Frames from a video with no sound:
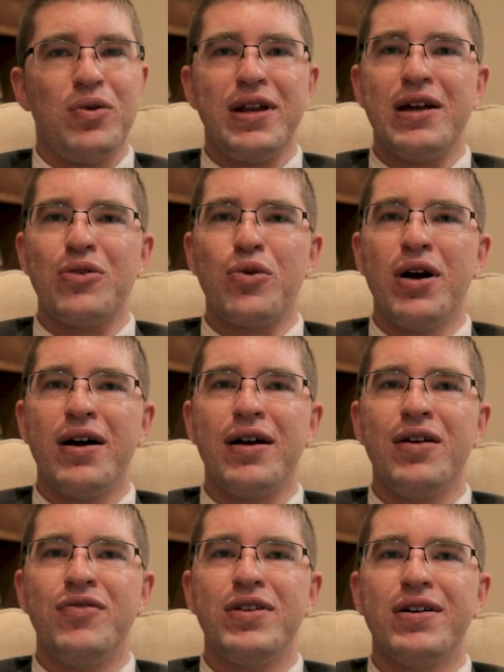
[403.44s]
When he
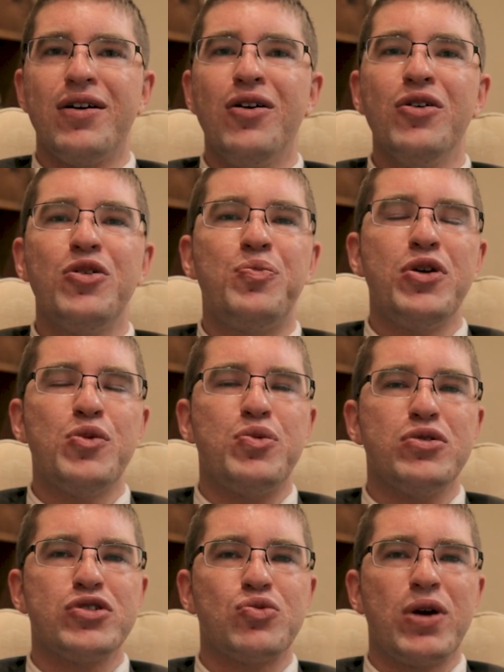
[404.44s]
arrived, all the
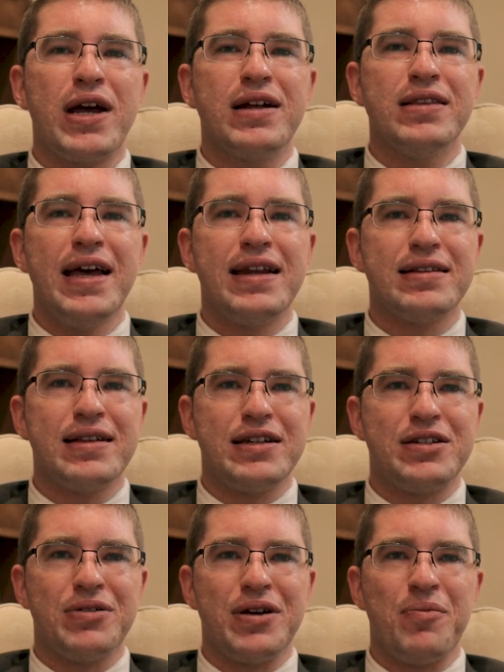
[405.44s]
pupils ran
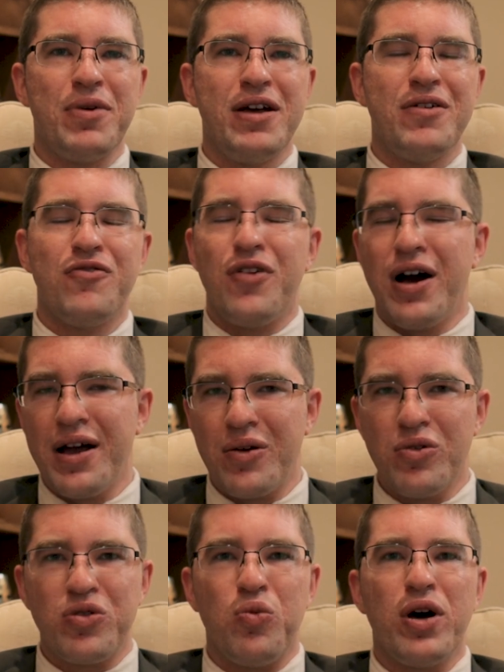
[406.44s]
elatedly to him,
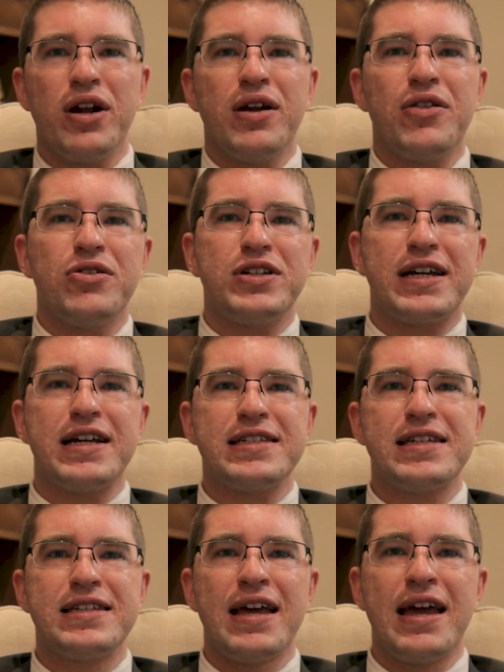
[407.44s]
vying with one another to
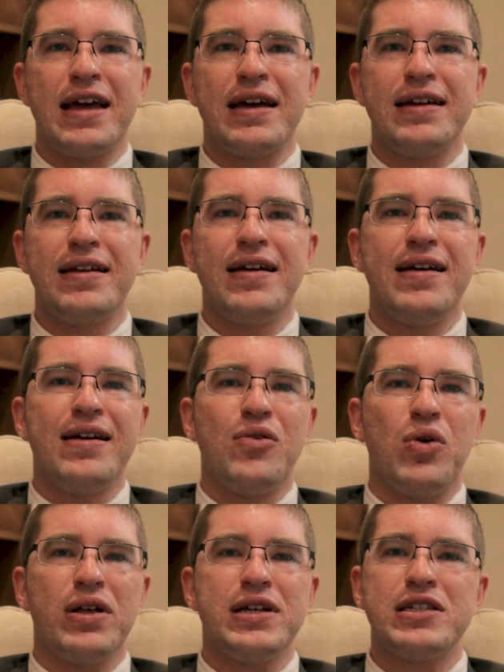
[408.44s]
kiss his hand,
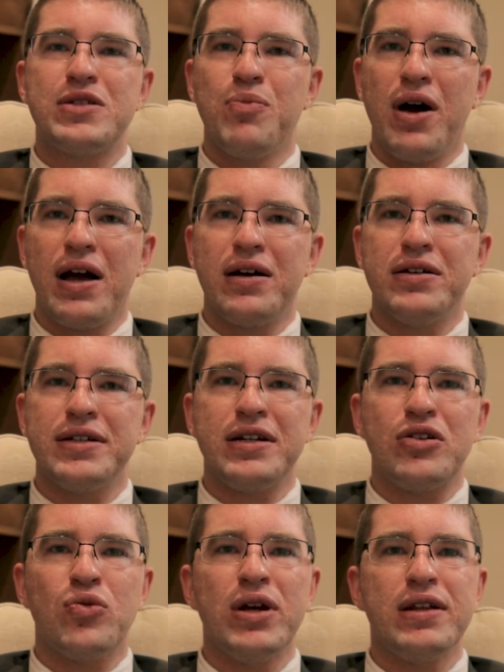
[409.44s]
while he smiled
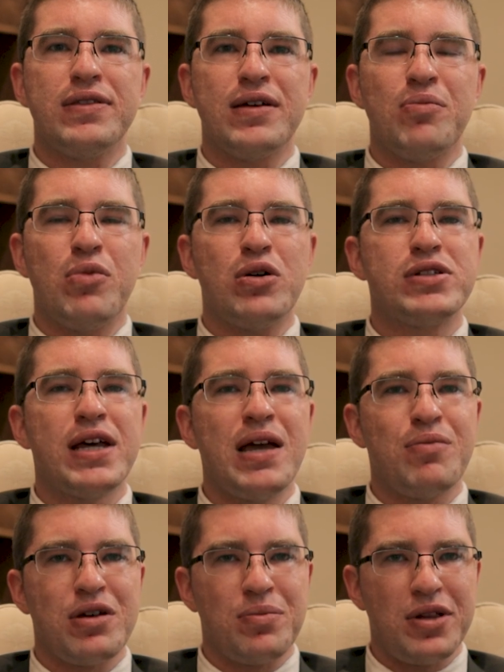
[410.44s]
and greeted them most
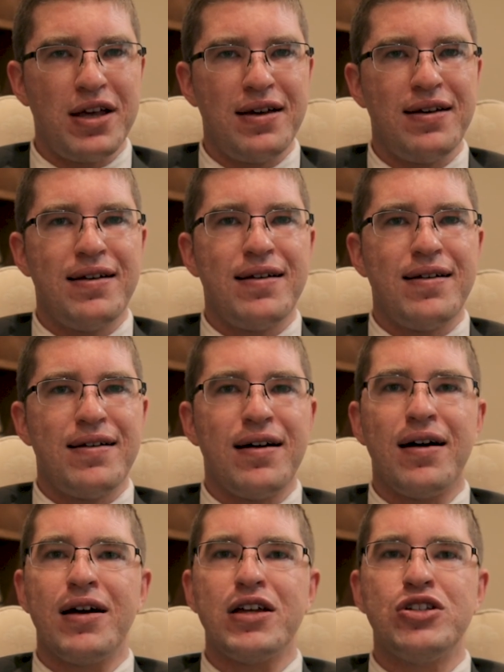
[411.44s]
amiably.
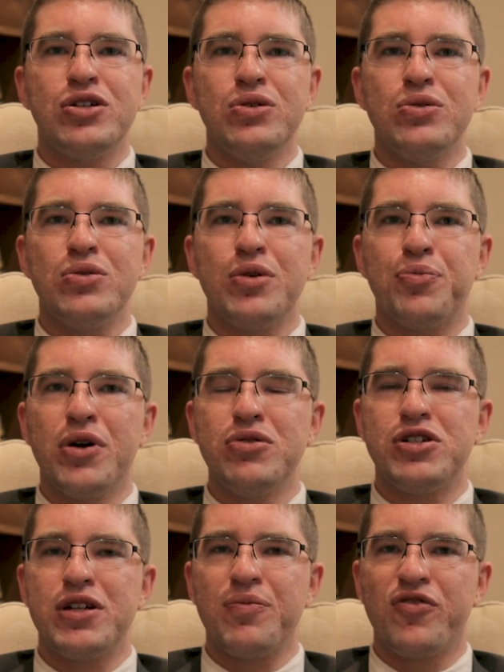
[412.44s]
I, too,
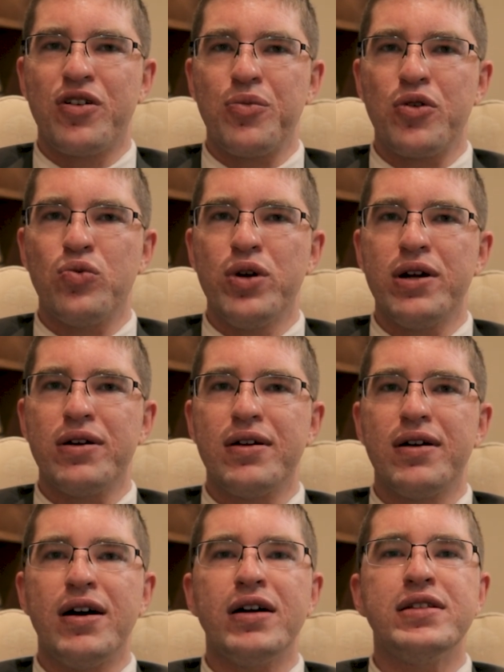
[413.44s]
approached him from the
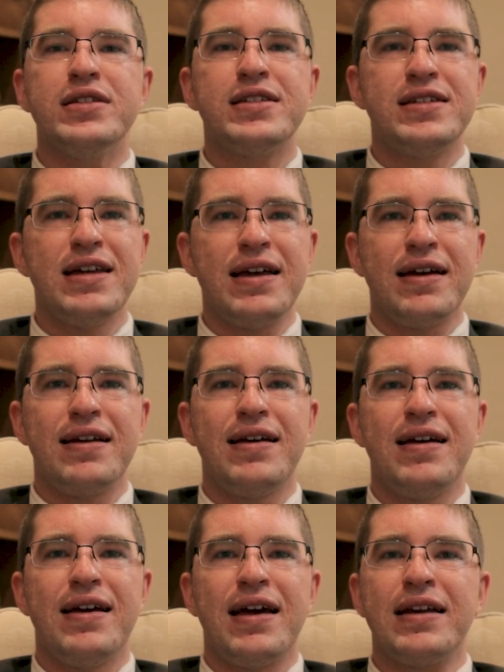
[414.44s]
rear,
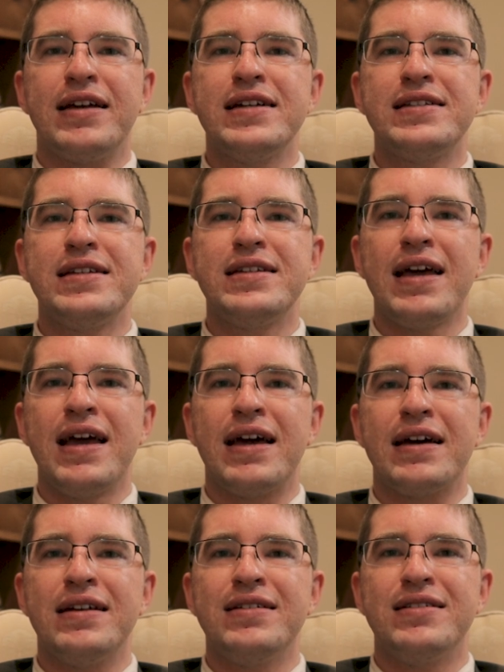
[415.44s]
unseen, and kissed his
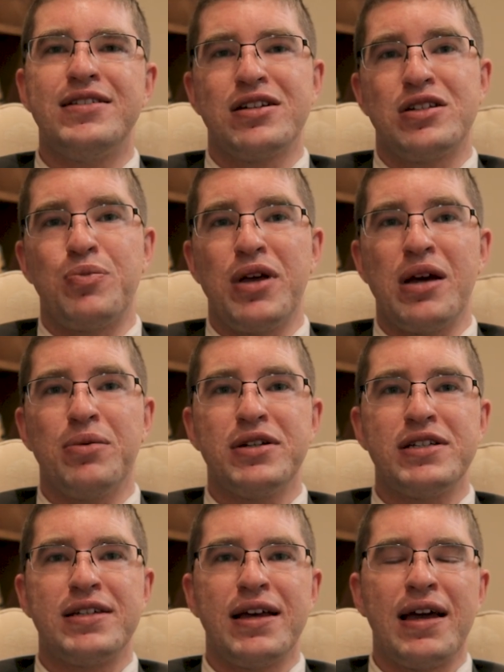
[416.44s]
hand just to be able
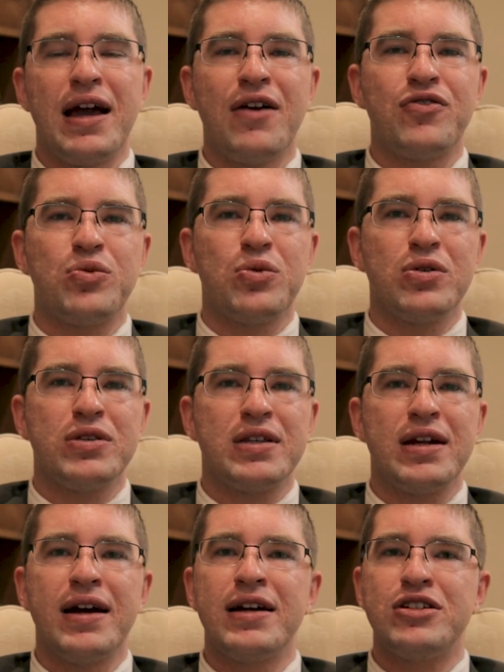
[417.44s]
to say afterward
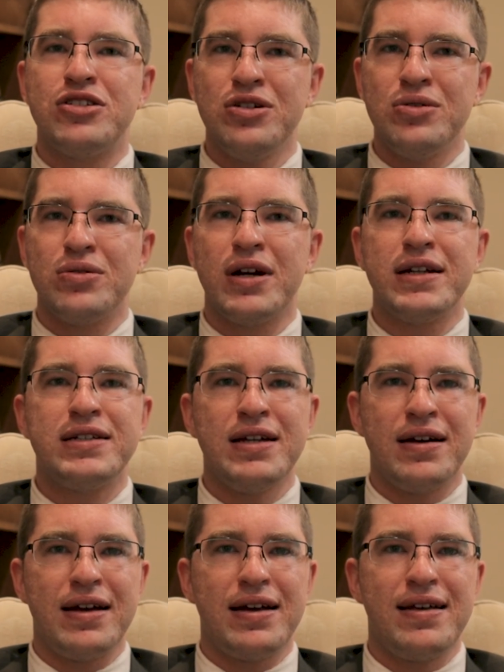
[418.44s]
that I, too, had
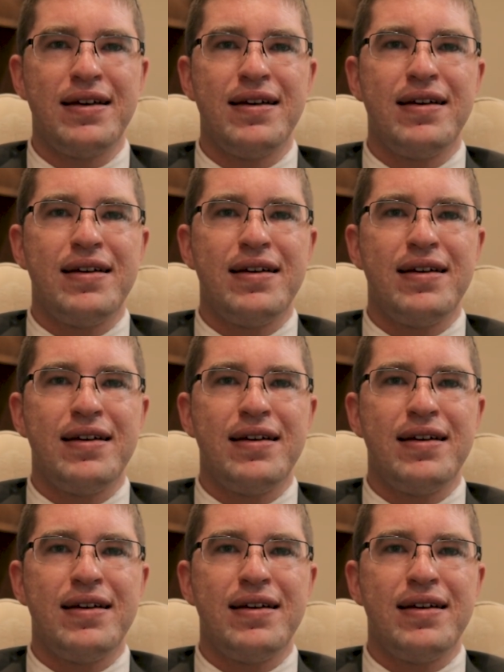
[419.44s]
done it.